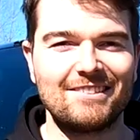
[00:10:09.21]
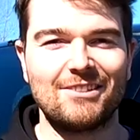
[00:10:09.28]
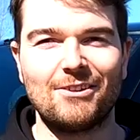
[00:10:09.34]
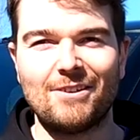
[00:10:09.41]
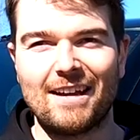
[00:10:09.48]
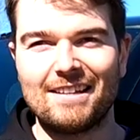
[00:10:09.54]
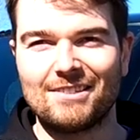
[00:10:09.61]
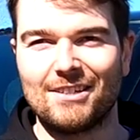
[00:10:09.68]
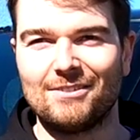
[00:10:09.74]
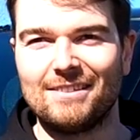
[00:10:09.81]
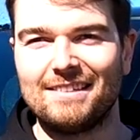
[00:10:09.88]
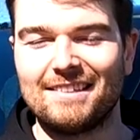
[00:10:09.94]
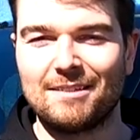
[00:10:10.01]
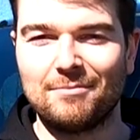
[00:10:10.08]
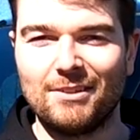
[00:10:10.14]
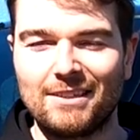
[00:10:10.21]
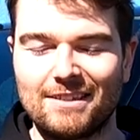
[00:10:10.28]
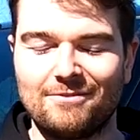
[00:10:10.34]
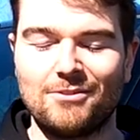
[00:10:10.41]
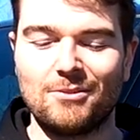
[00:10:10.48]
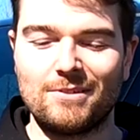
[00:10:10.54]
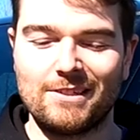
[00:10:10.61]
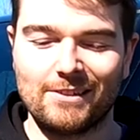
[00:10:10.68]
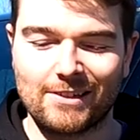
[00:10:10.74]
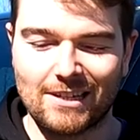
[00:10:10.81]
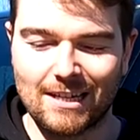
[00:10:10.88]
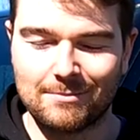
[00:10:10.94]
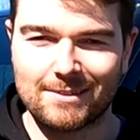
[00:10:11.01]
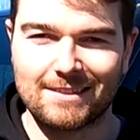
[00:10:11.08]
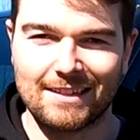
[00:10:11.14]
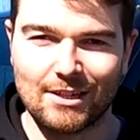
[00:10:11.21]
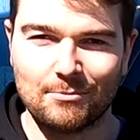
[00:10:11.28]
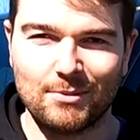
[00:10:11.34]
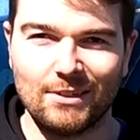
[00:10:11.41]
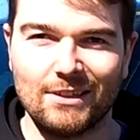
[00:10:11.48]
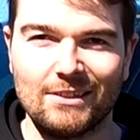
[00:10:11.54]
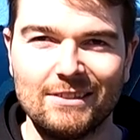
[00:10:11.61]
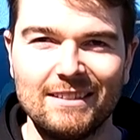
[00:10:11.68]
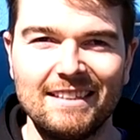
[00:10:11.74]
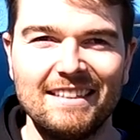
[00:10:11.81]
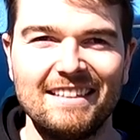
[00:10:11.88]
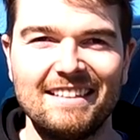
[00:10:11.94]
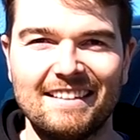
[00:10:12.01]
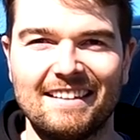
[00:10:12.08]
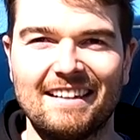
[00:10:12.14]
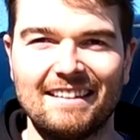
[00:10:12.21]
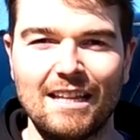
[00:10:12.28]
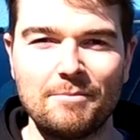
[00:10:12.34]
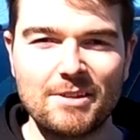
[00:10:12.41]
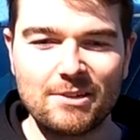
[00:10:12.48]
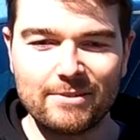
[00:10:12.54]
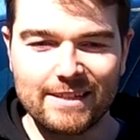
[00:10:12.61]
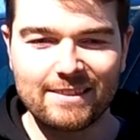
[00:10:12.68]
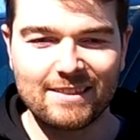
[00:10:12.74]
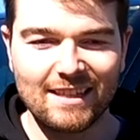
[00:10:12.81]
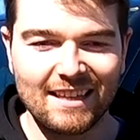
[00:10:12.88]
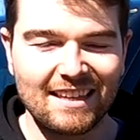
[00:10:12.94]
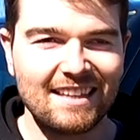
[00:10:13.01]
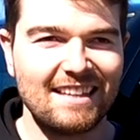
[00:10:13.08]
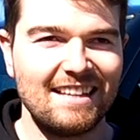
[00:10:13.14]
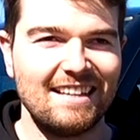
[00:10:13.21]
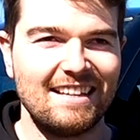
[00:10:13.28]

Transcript: So as always, I'm looking forward to your comments down below. Uh, let me know what you think.